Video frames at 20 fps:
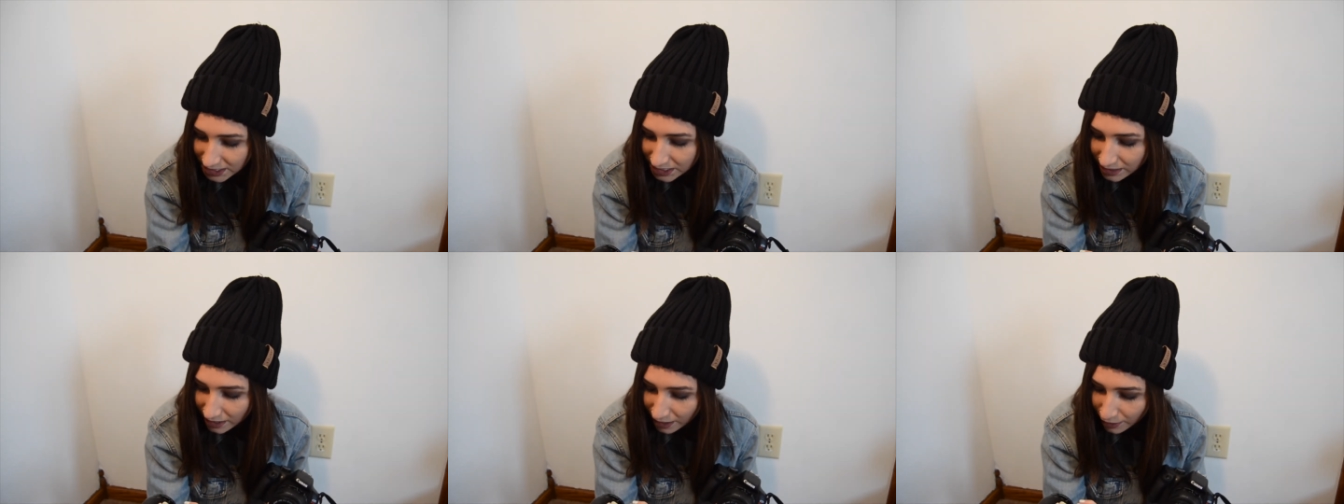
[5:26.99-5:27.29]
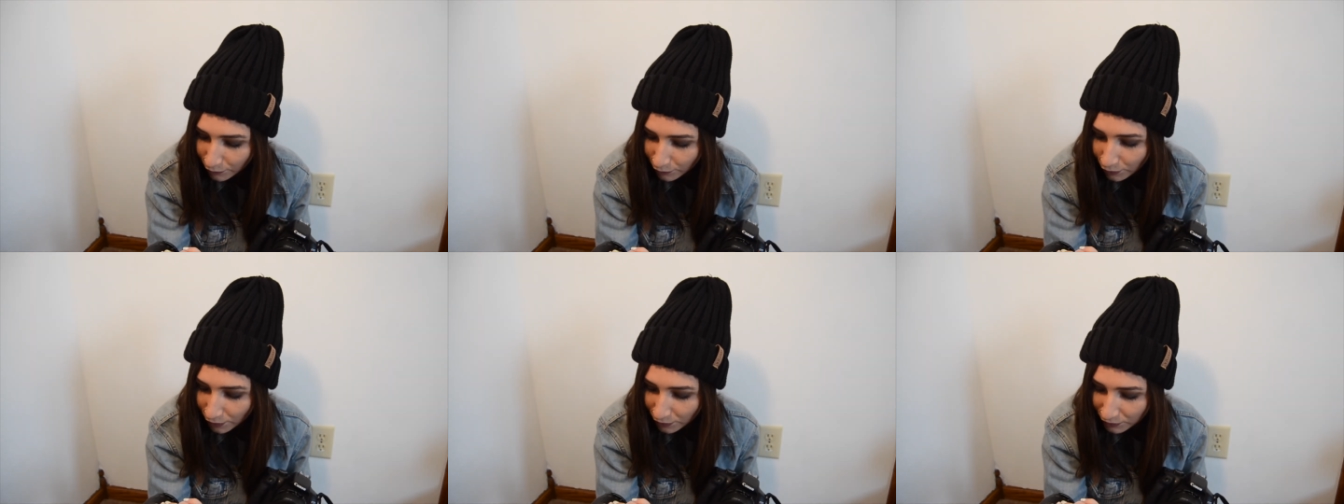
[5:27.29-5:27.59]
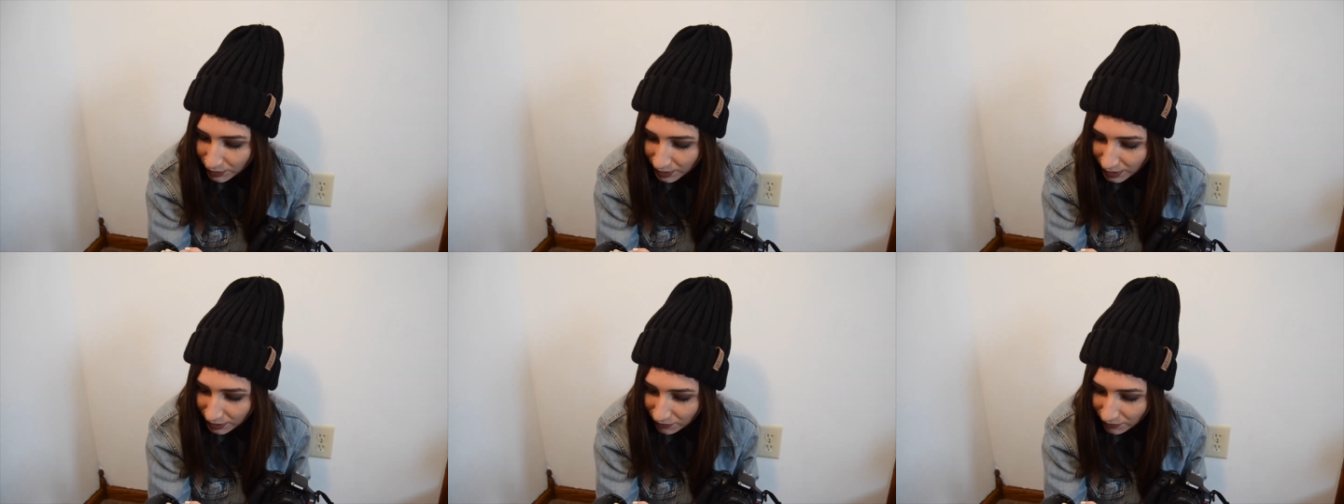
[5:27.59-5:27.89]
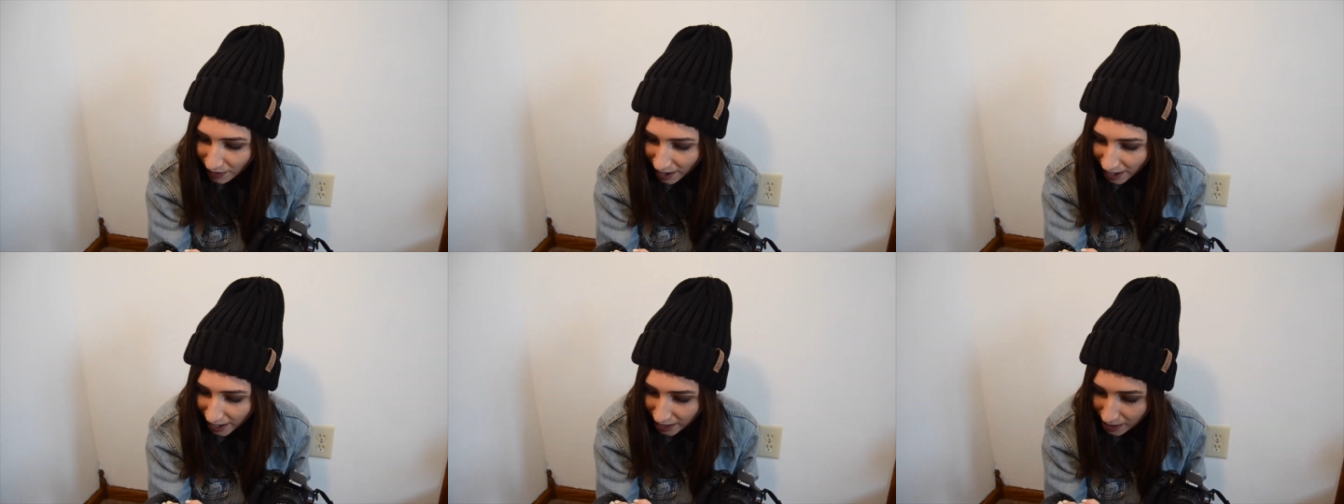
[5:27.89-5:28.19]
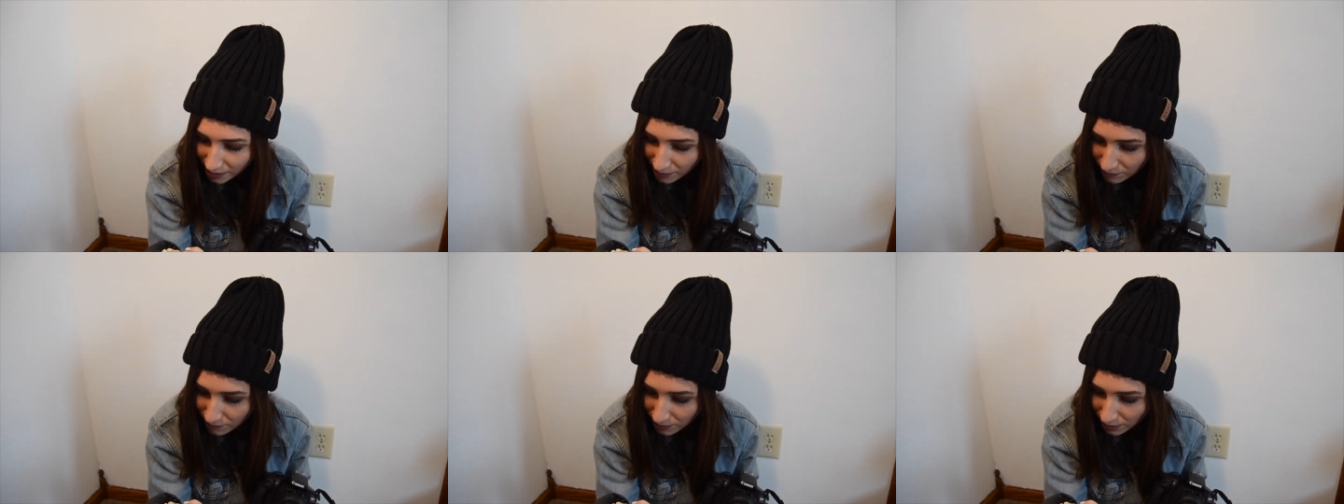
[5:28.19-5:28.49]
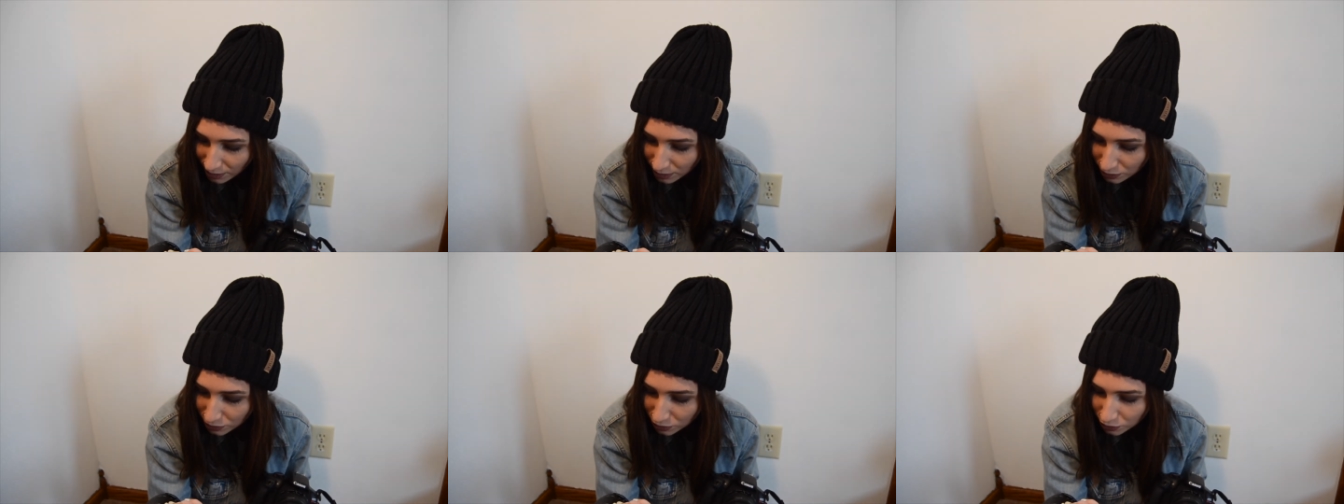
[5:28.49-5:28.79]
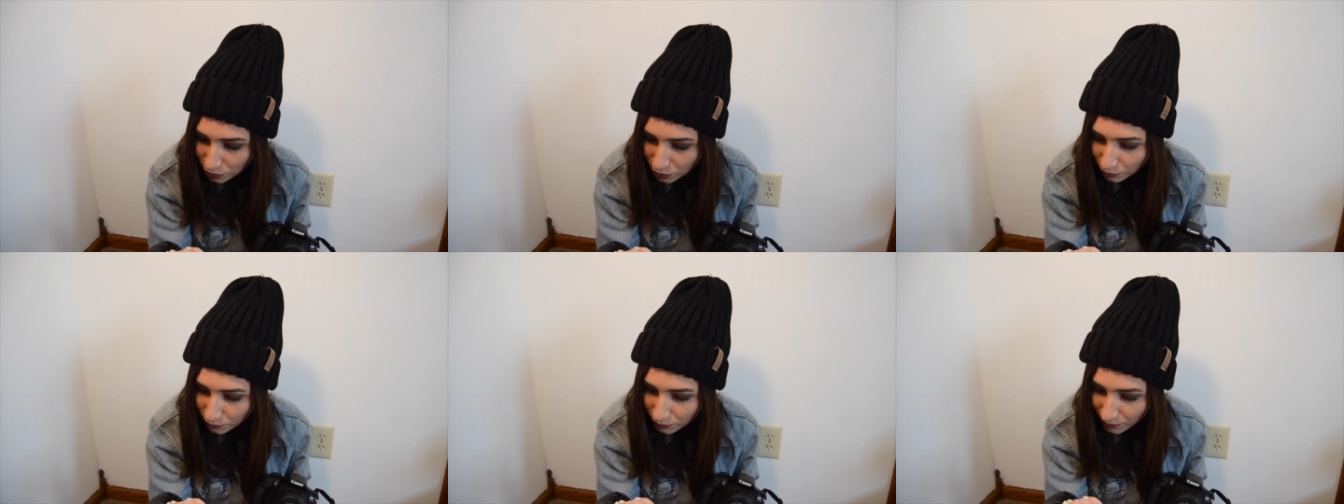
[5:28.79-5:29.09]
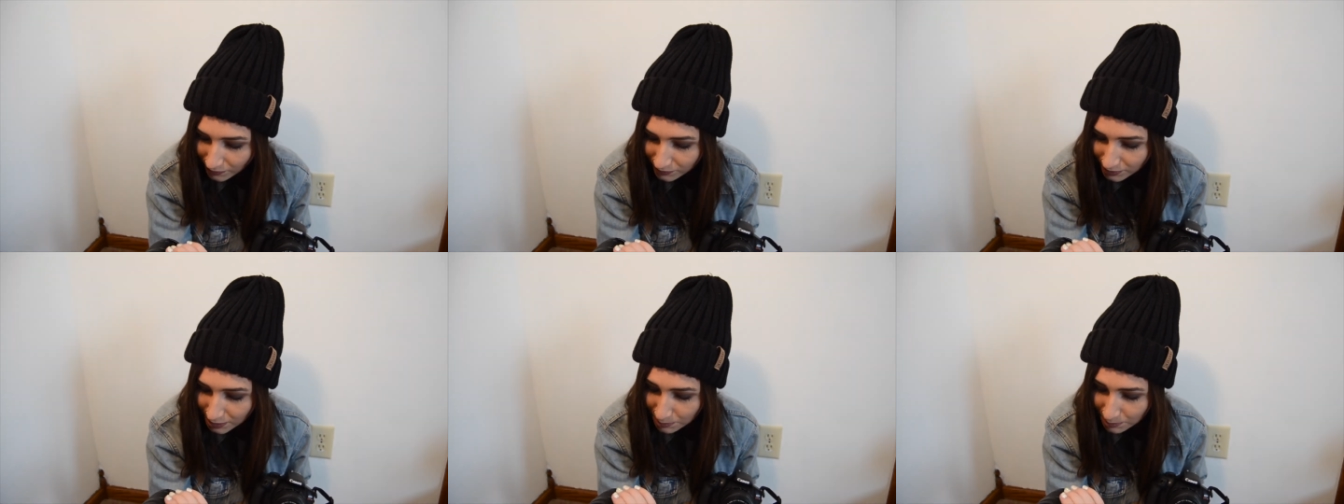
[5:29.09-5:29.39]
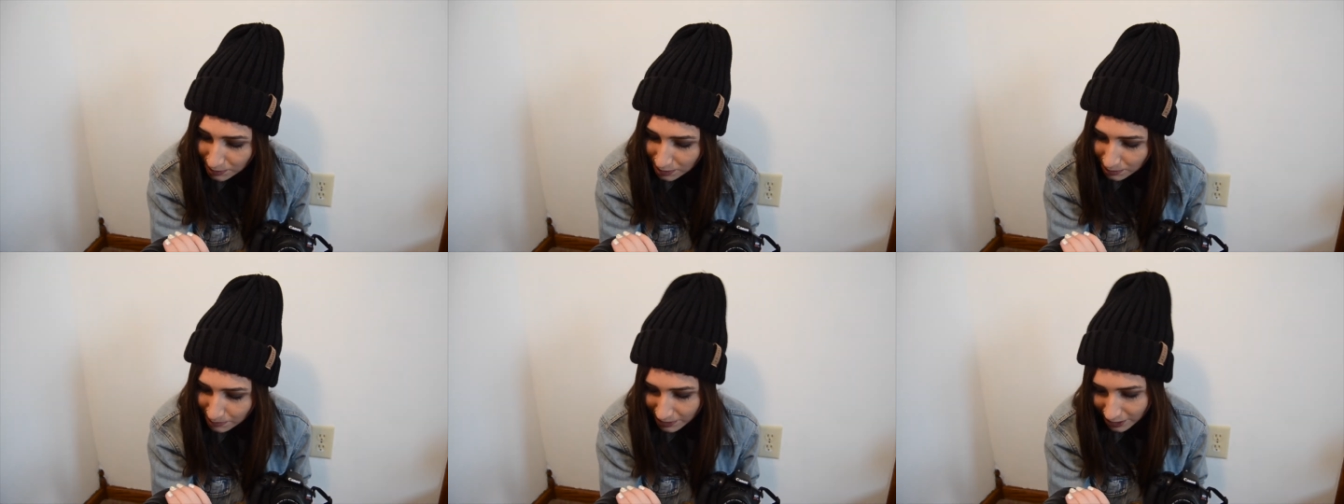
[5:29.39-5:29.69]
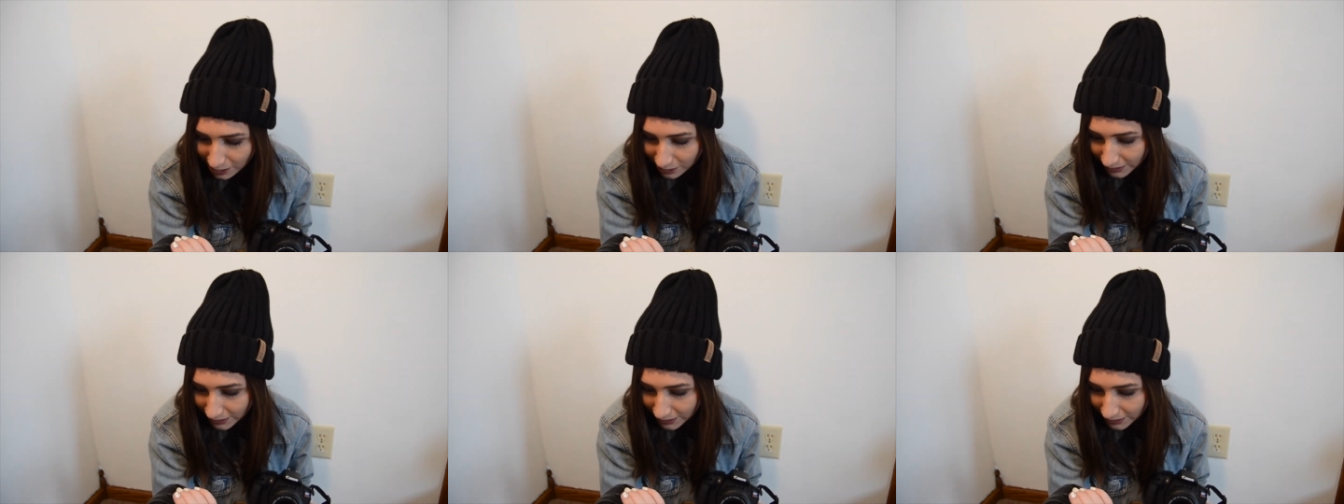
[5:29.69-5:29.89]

the 55 250 millimeter